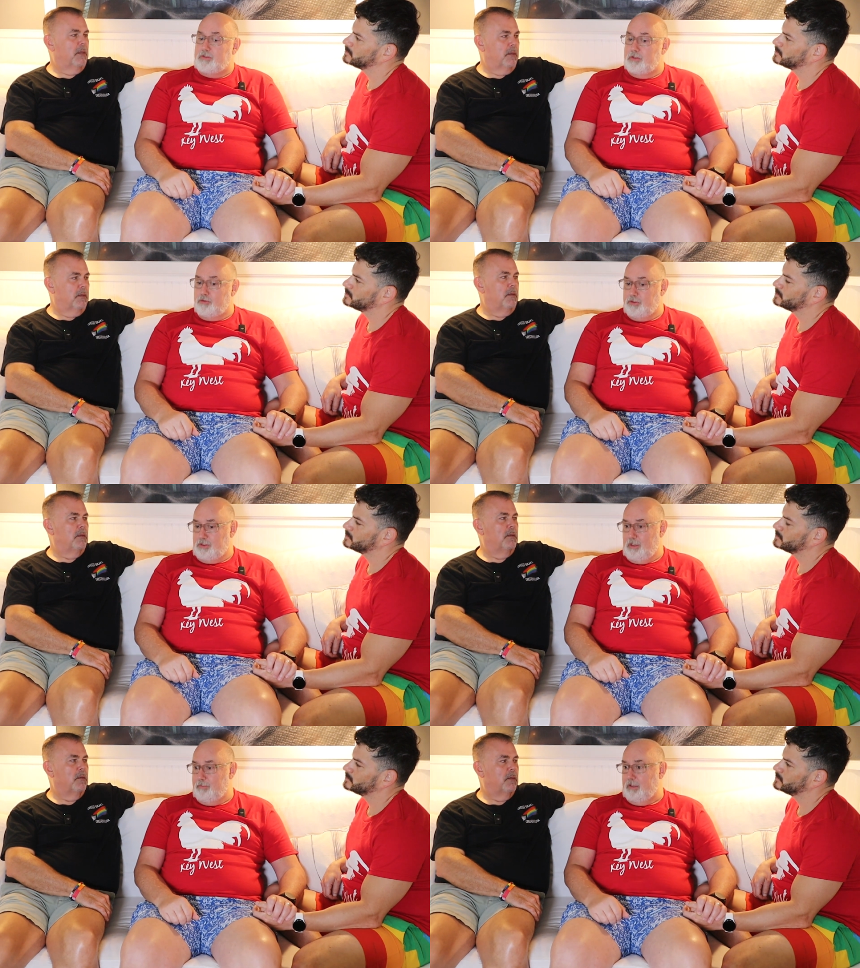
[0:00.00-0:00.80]
Speaker 1: what's
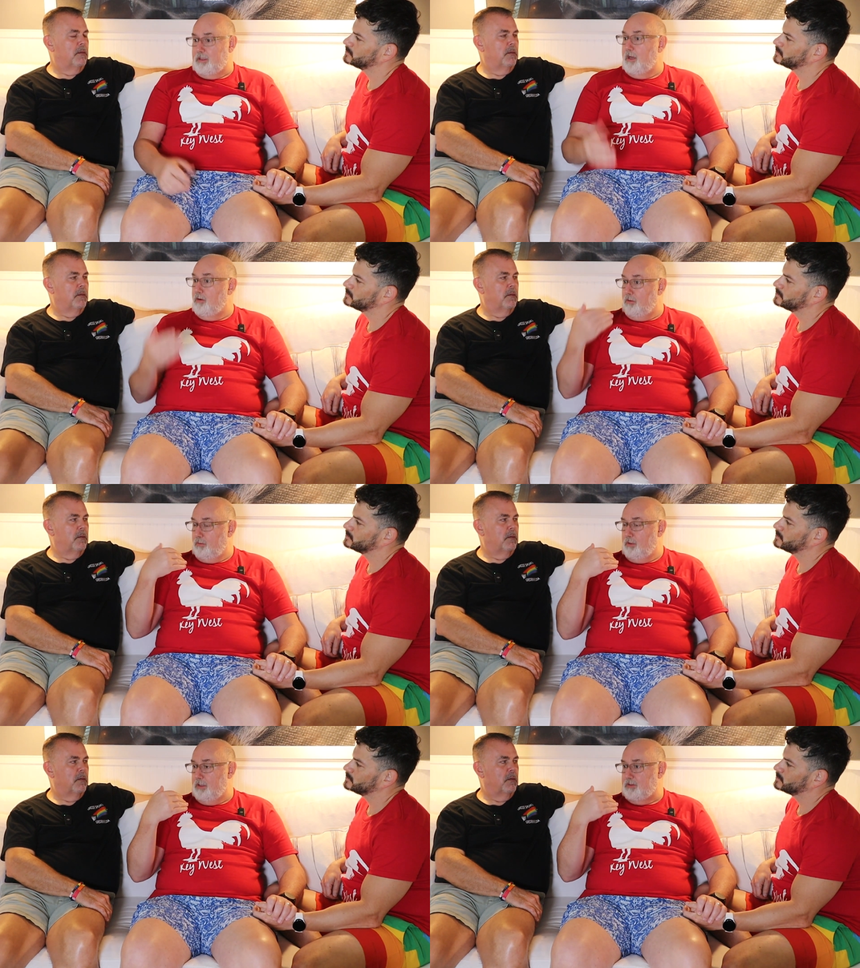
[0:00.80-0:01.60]
interesting about that, or
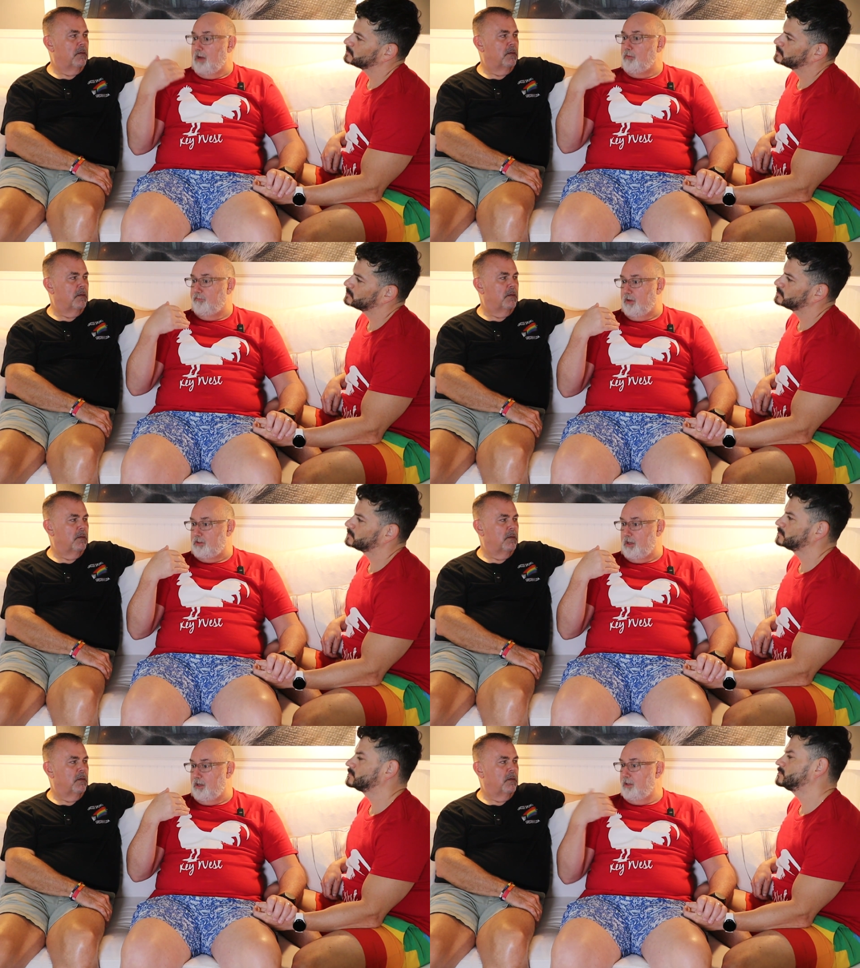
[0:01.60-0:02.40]
as I
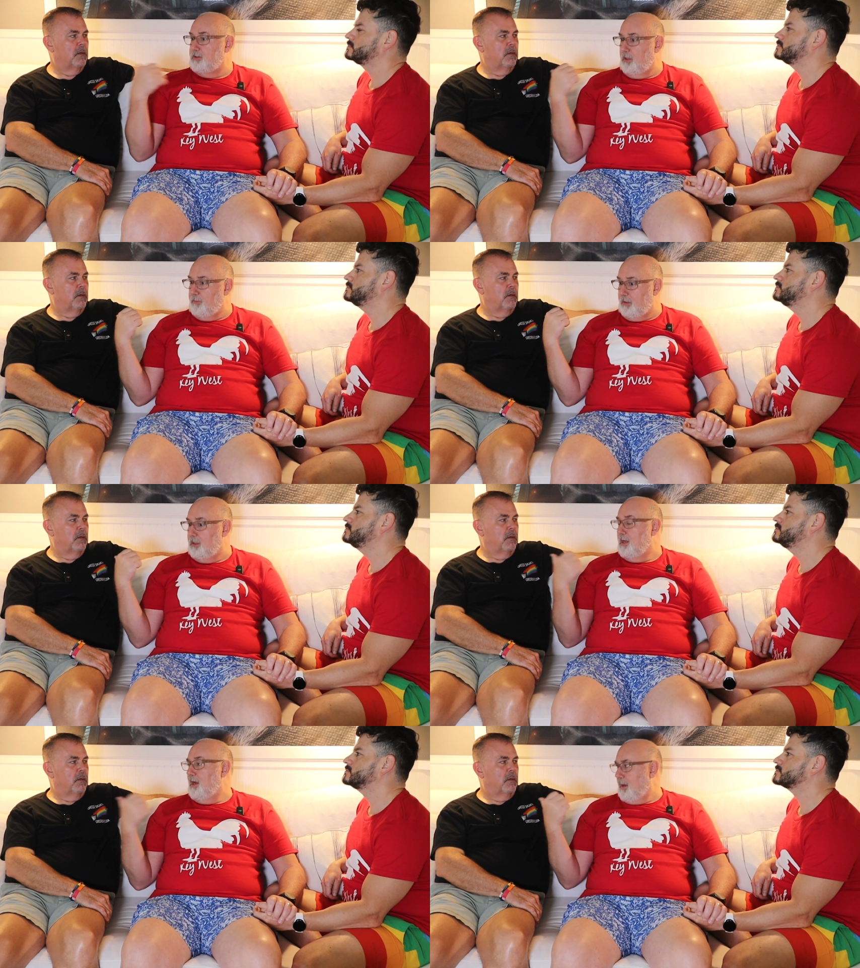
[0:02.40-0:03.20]
reflect on it, and tell me,
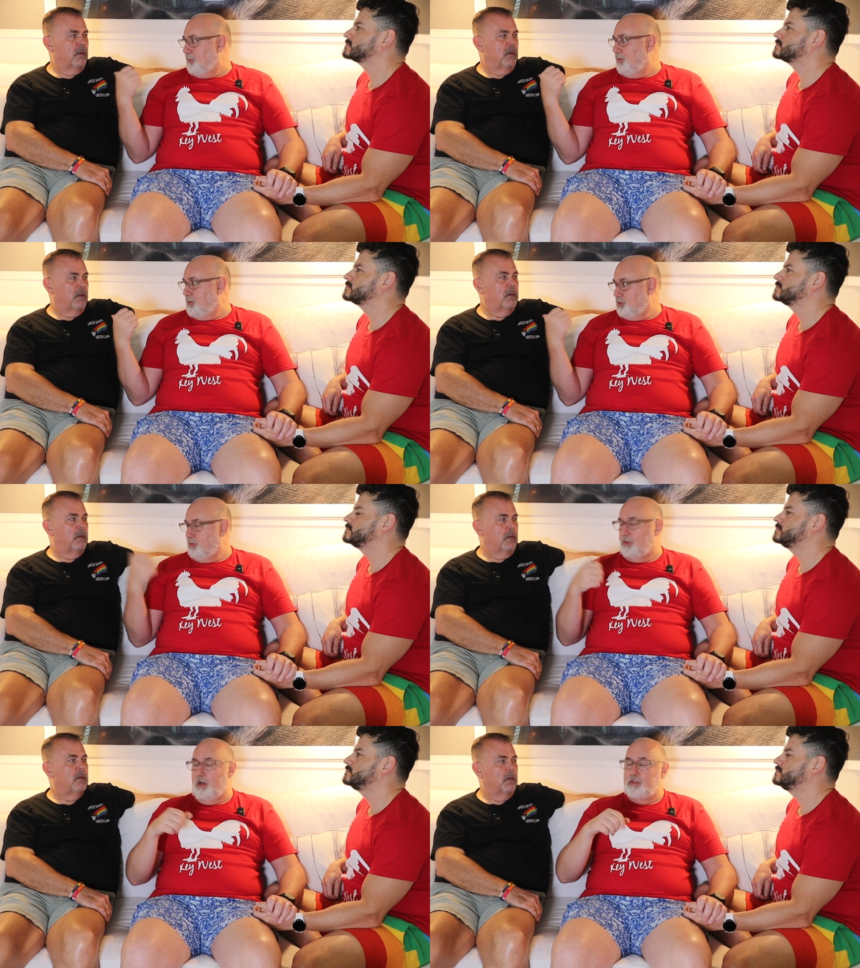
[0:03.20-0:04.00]
I'm curious
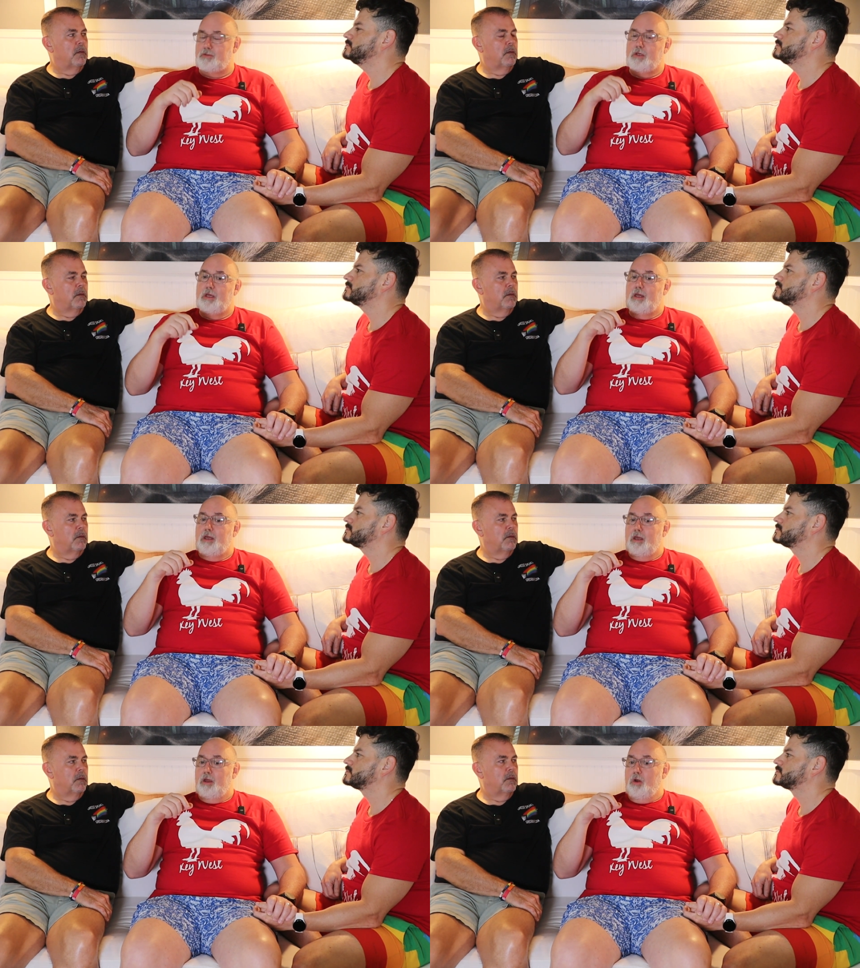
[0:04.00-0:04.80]
your thoughts."
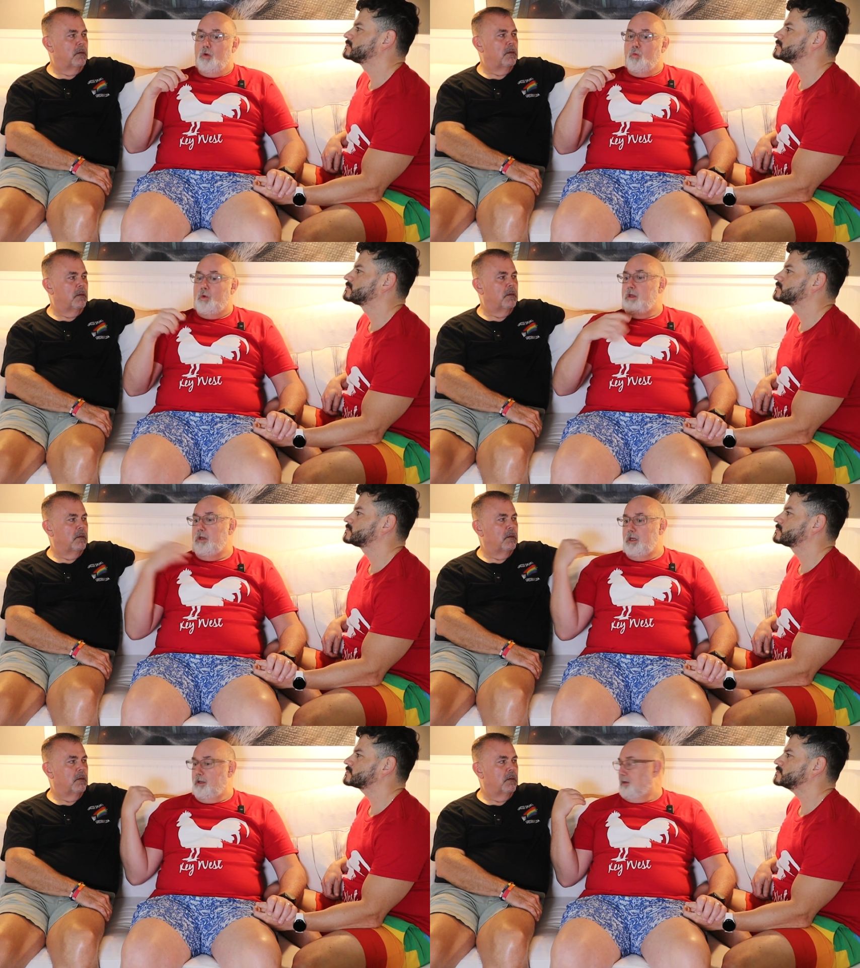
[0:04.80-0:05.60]

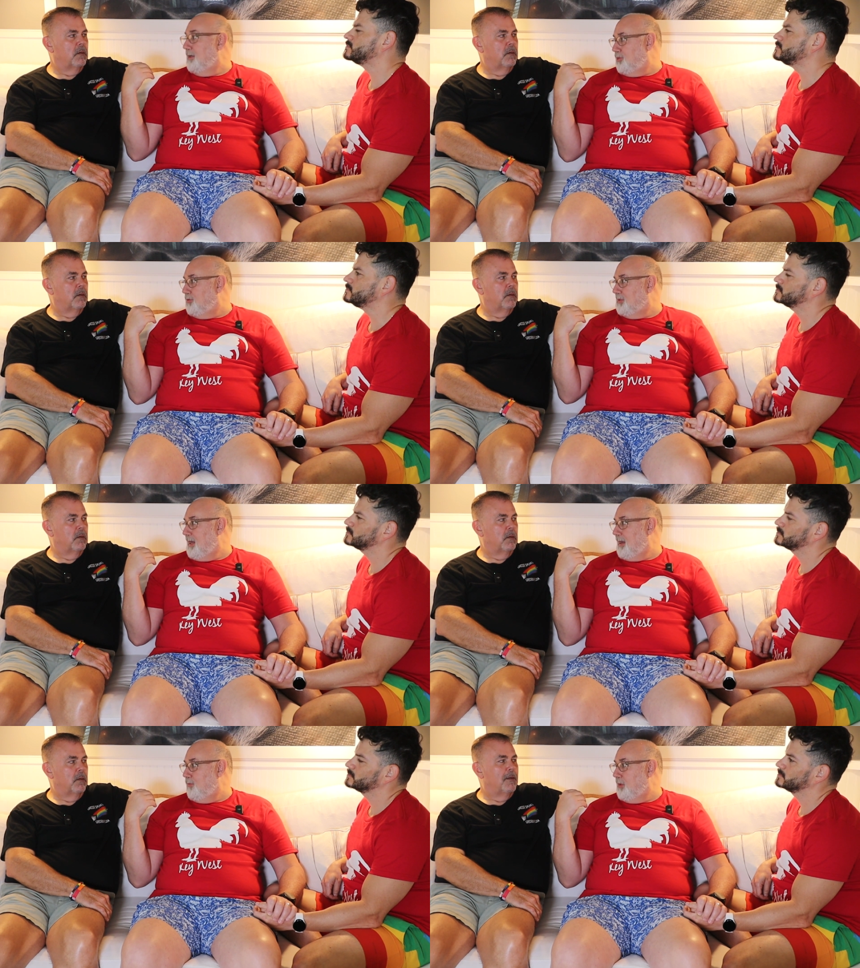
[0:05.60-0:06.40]
we, as you
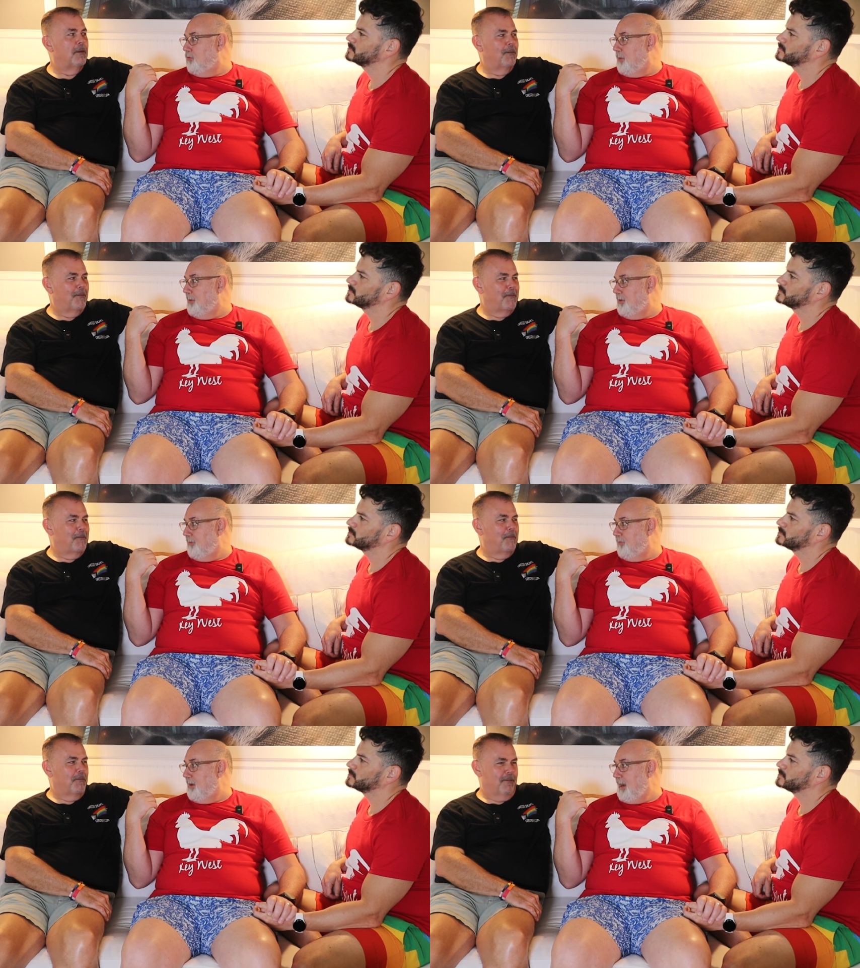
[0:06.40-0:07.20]
said, we grew up in a
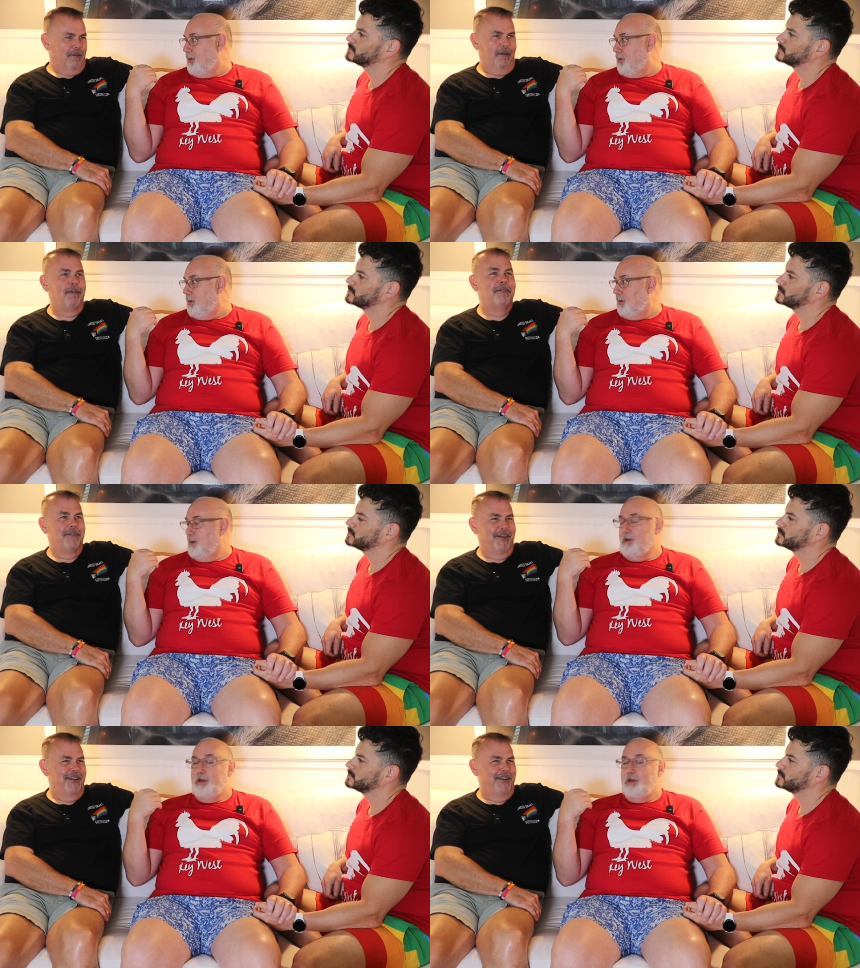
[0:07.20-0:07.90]
different era